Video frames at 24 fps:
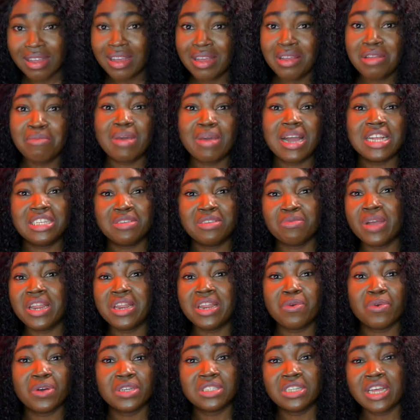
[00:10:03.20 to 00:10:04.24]
Imagine when
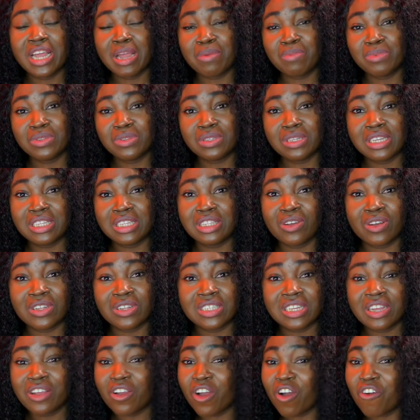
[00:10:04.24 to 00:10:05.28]
he was not able to, he
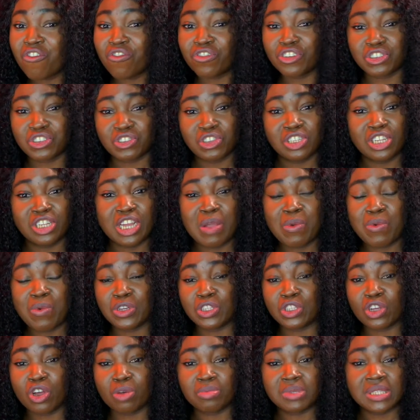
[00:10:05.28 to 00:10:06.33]
thought, he got frustrated, he
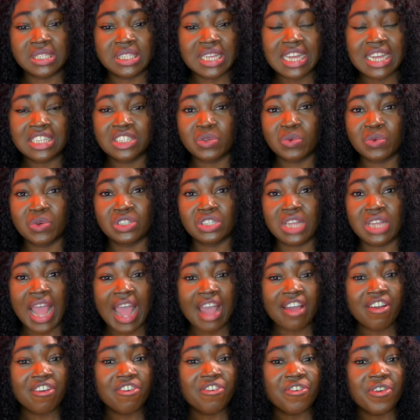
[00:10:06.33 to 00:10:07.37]
was upset, he was
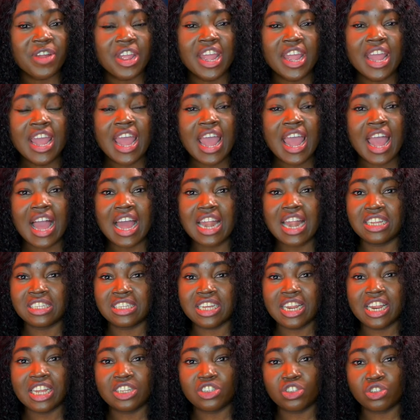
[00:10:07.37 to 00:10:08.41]
angry, and he
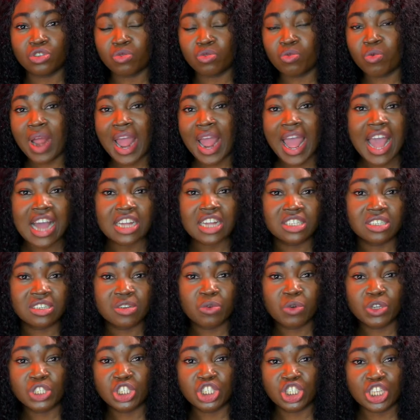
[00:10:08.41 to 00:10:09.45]
decided to act, he
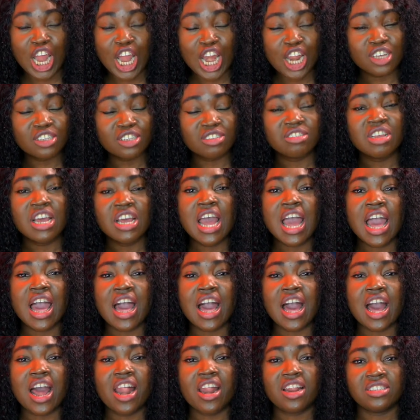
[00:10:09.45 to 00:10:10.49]
was jealous,
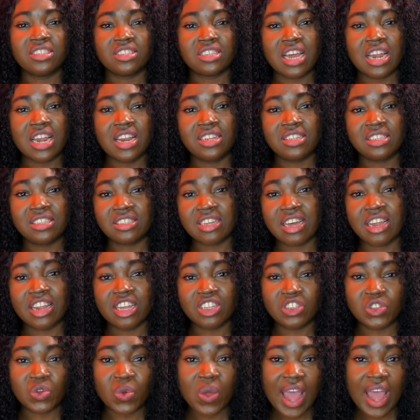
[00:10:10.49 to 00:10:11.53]
and he
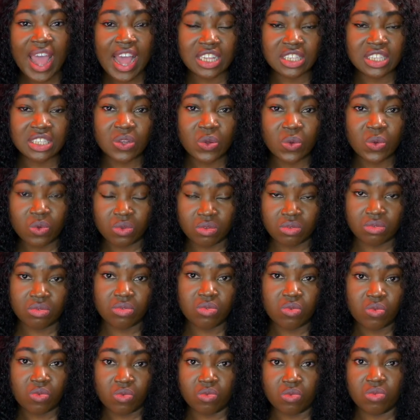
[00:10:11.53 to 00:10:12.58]
decided to act on
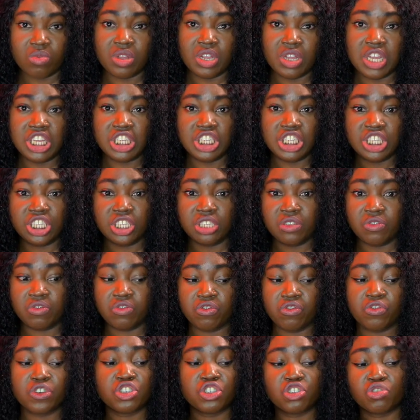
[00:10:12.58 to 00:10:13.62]
his
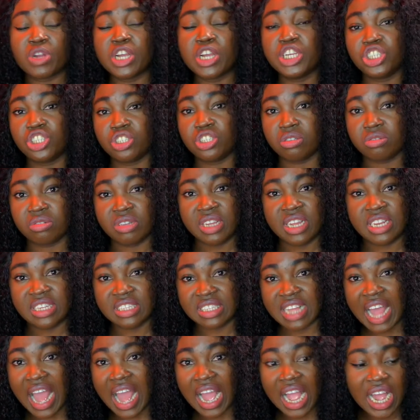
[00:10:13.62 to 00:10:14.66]
frustration and
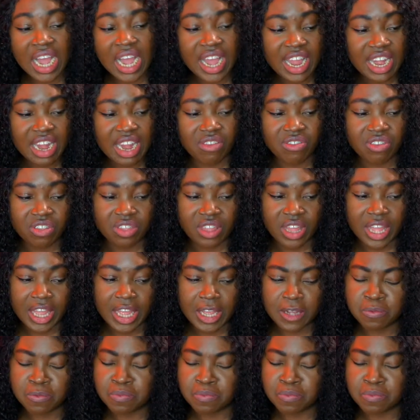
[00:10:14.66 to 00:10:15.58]
his anger and everything.